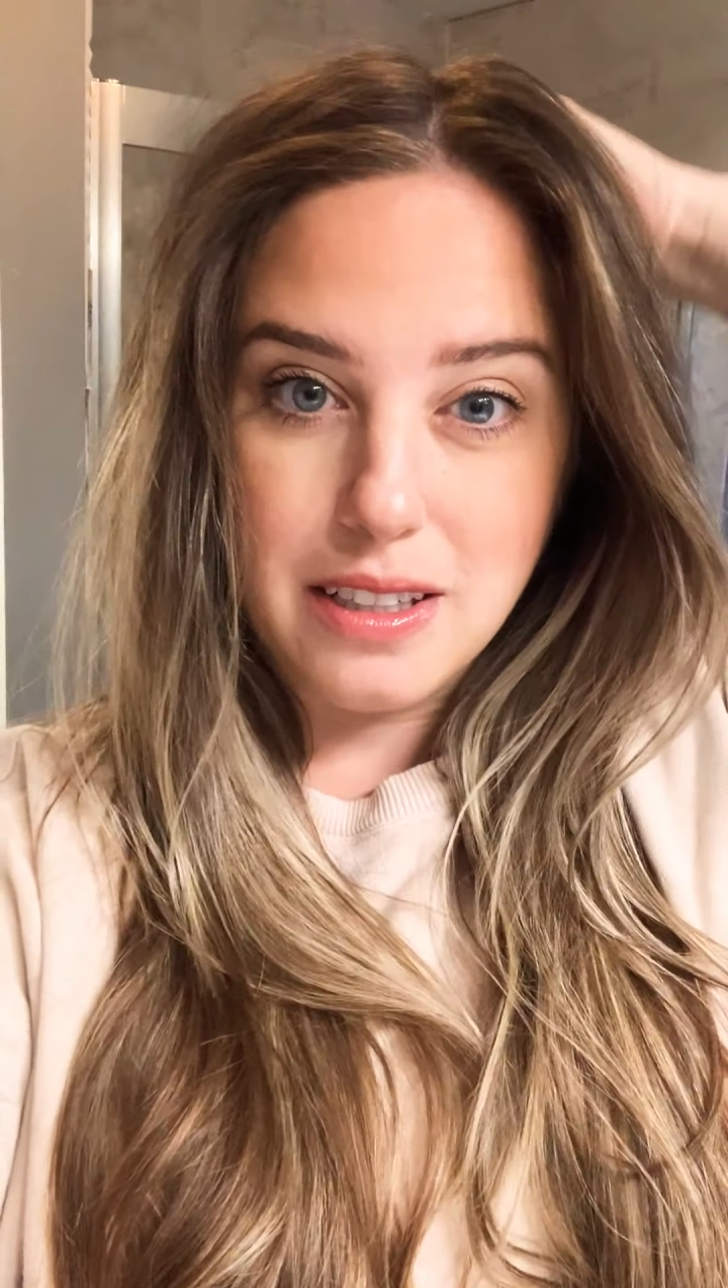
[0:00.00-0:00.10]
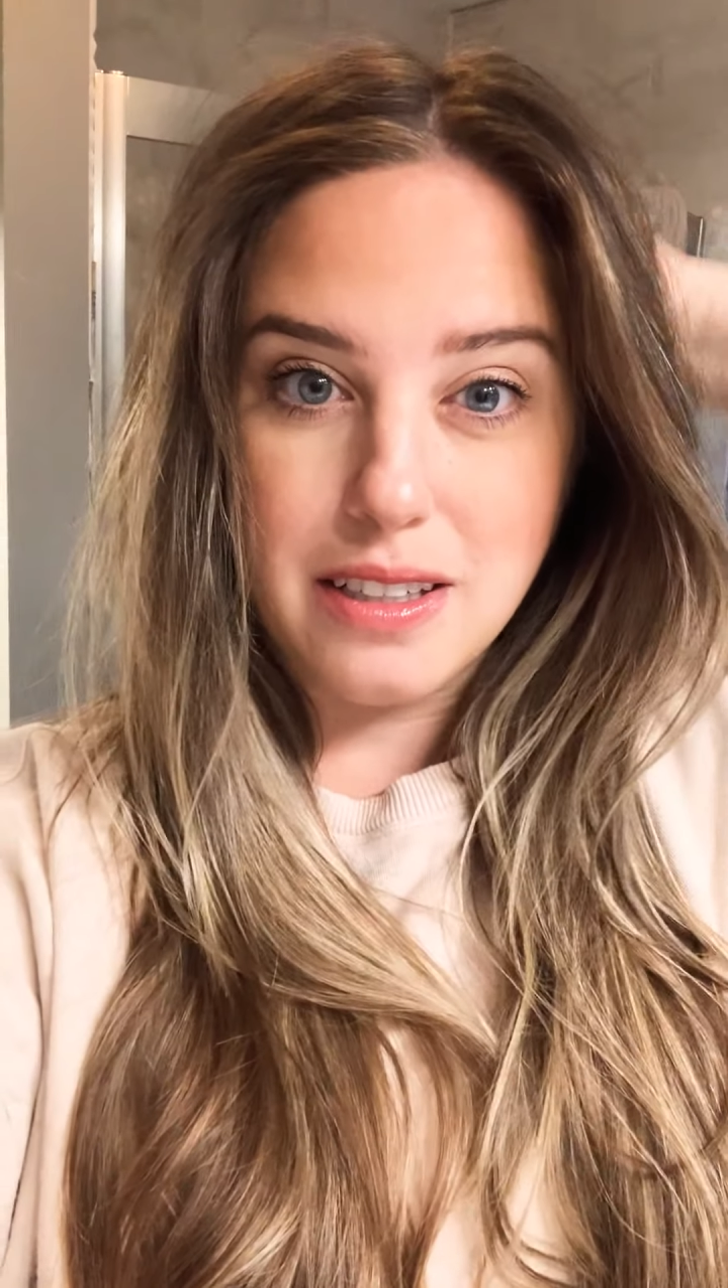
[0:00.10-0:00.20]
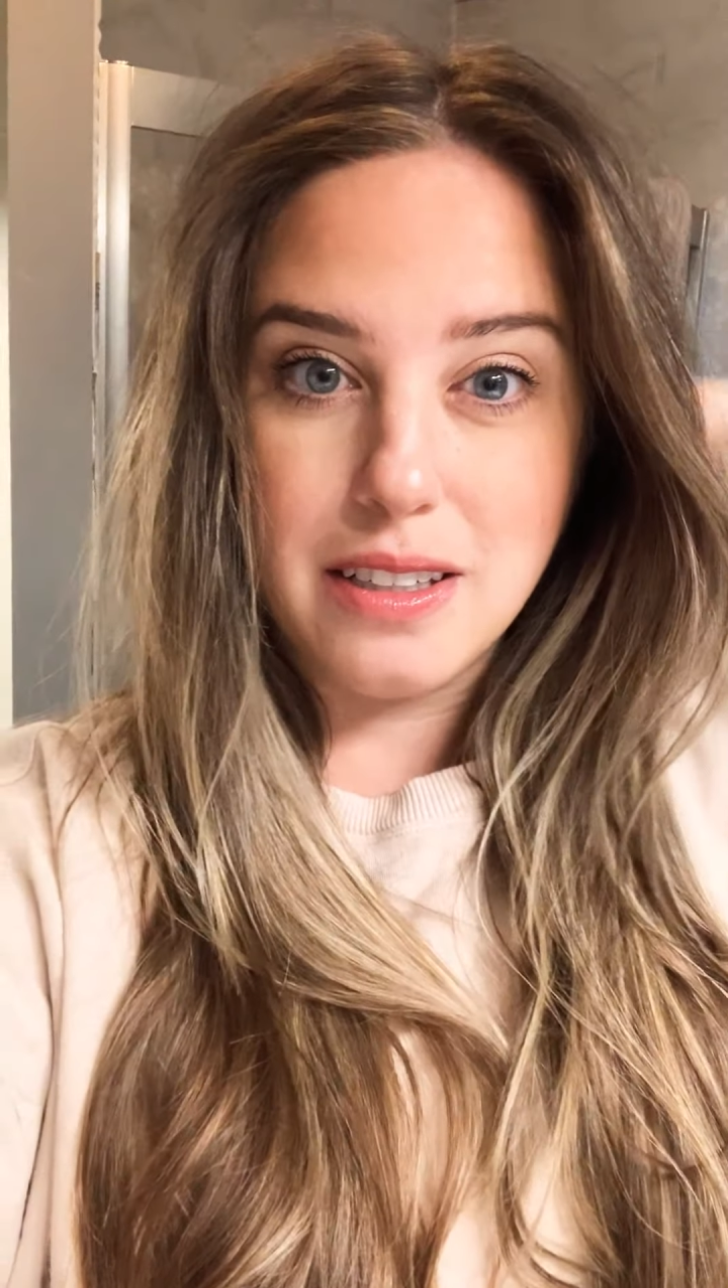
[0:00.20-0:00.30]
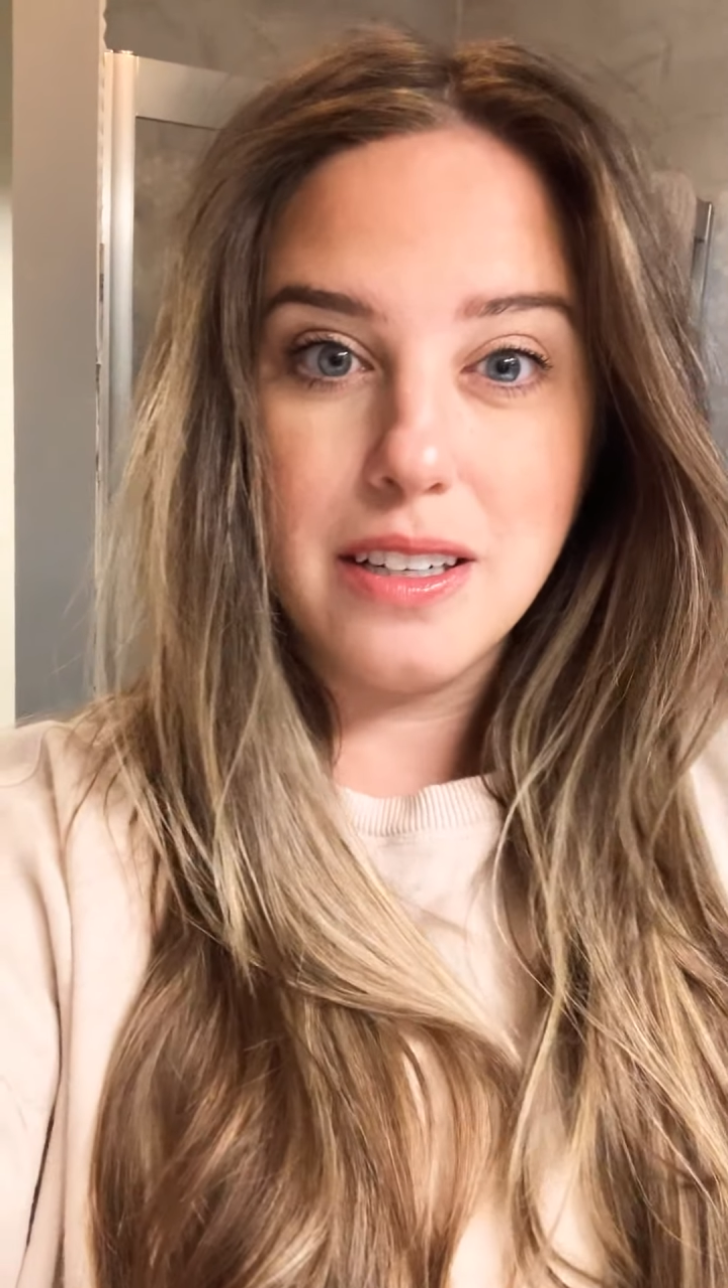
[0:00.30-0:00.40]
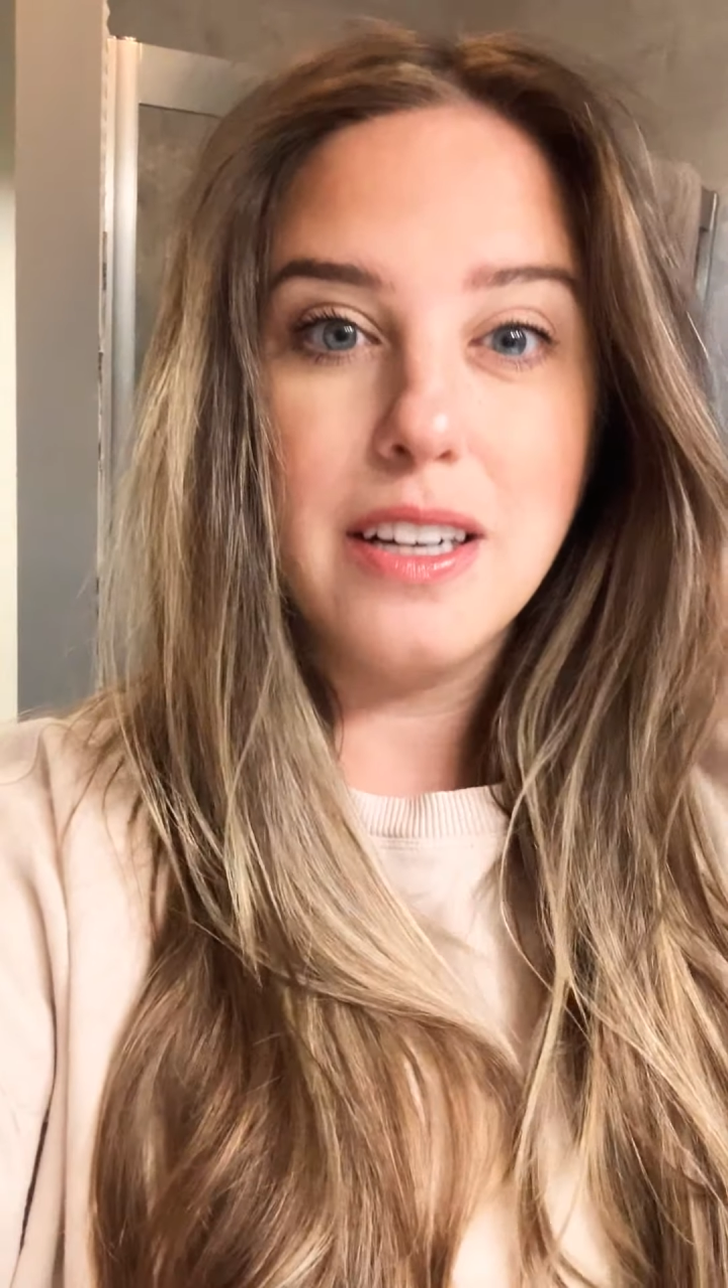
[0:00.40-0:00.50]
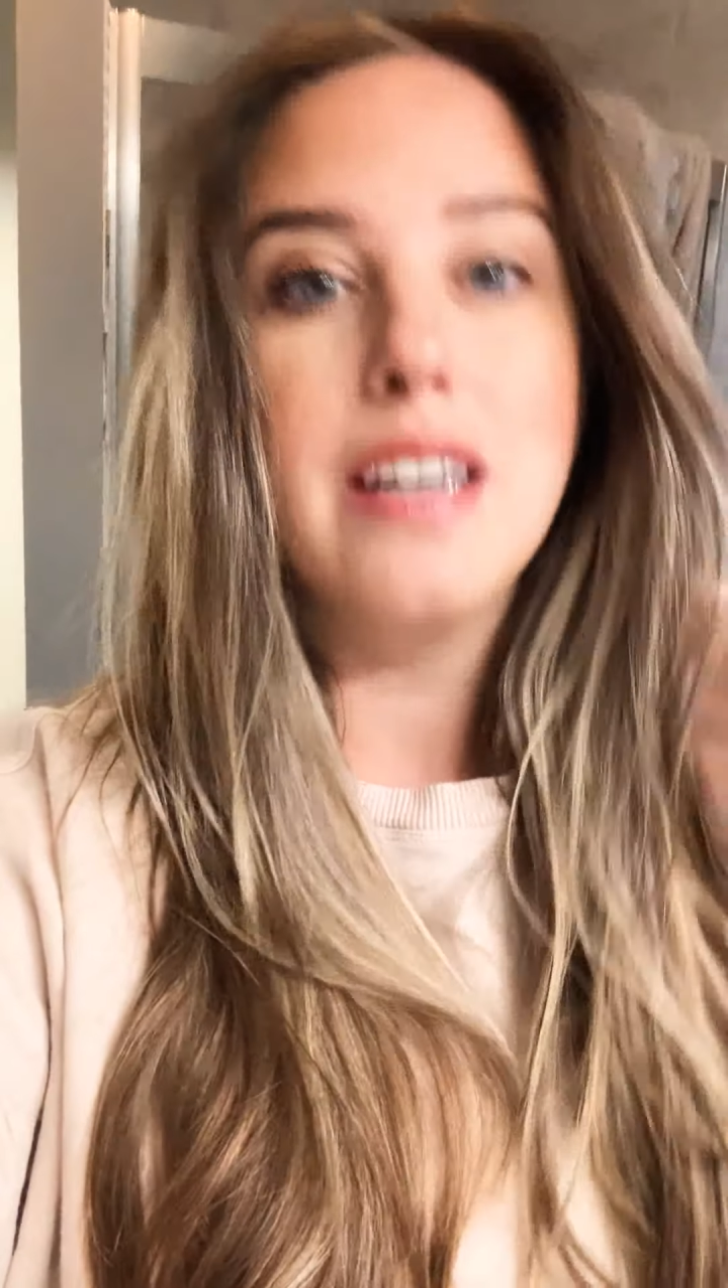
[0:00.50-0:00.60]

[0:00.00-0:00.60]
and